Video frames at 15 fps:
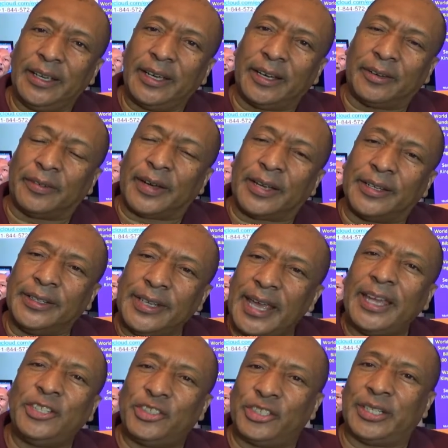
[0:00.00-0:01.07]
of our
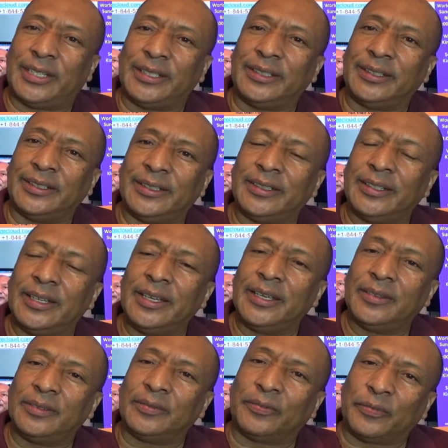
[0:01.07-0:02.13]
nation.
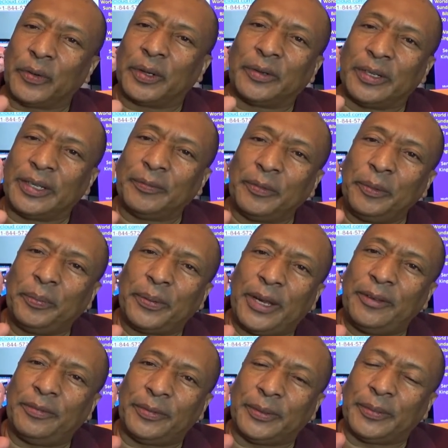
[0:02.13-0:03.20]
For, we
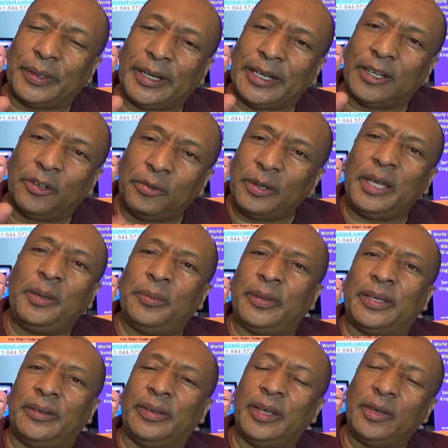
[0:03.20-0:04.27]
pray for an
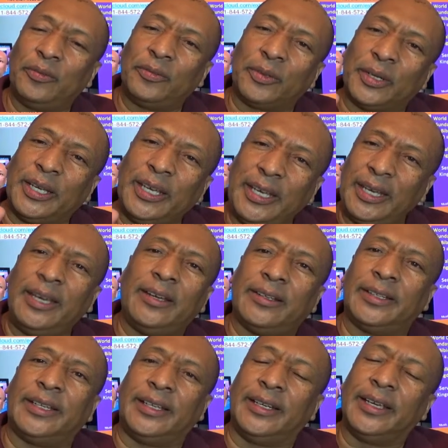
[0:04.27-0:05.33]
agreement for
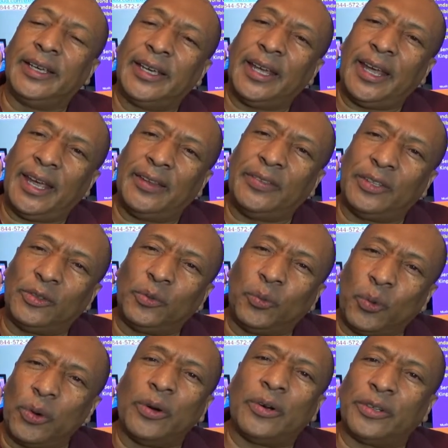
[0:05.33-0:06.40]
healing in this
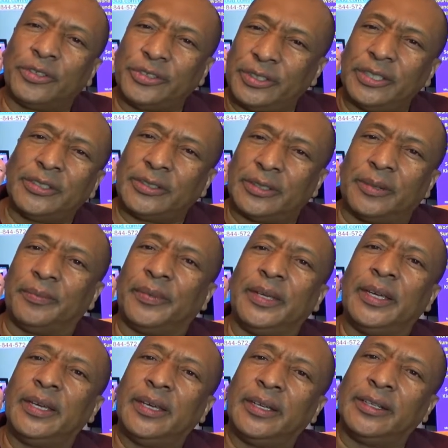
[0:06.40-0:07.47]
world system,
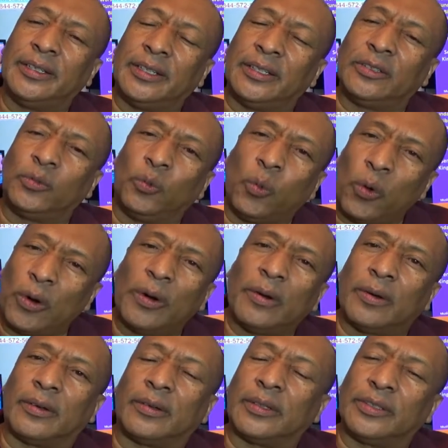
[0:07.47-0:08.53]
this
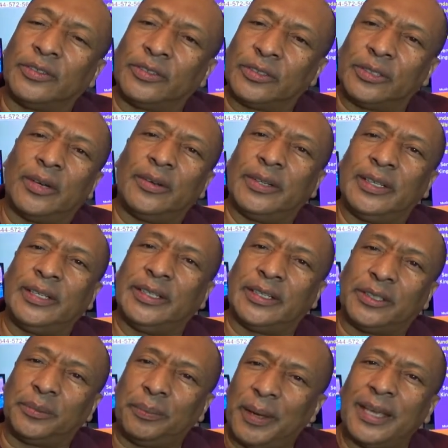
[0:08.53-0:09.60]
world concerning
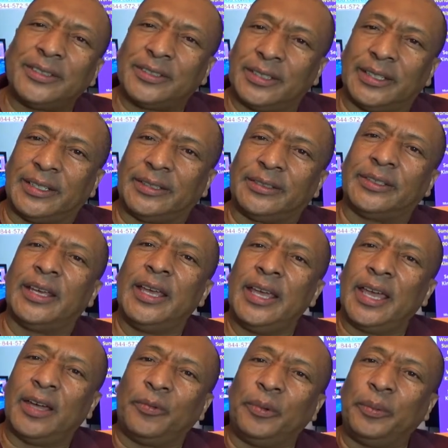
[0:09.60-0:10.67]
this pestilence.
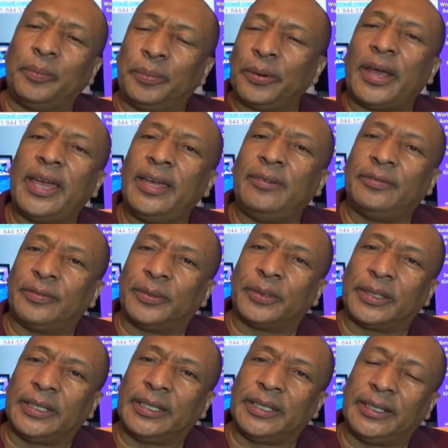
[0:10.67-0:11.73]
And we pray
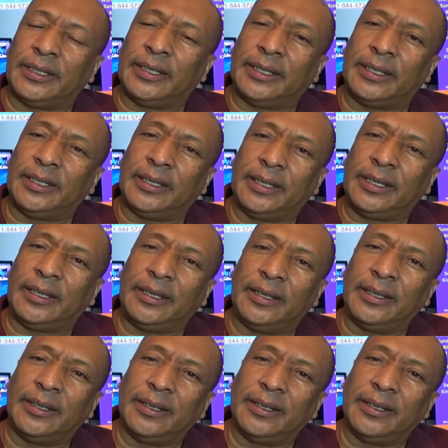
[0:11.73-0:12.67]
for the, the, the